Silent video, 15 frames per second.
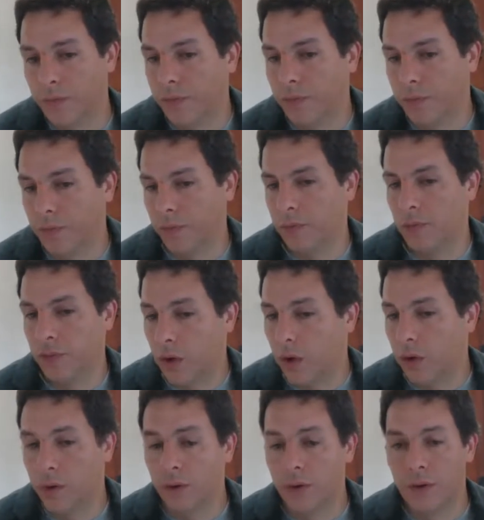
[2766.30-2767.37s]
So
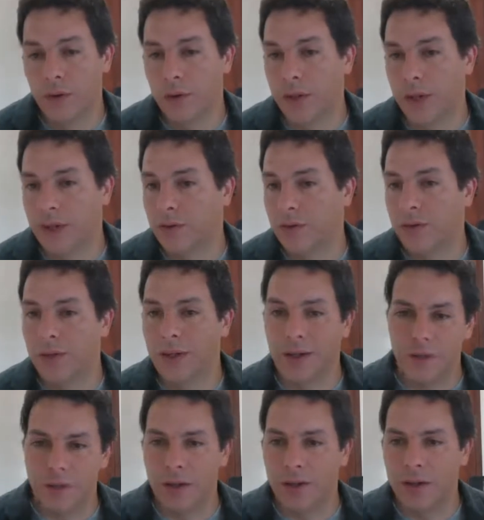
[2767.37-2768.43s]
that's exactly
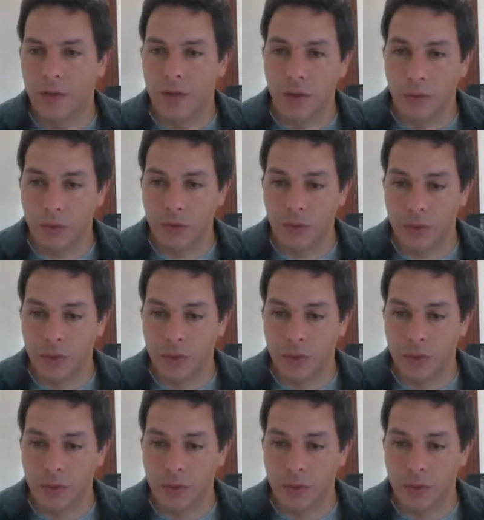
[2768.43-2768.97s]
the opposite.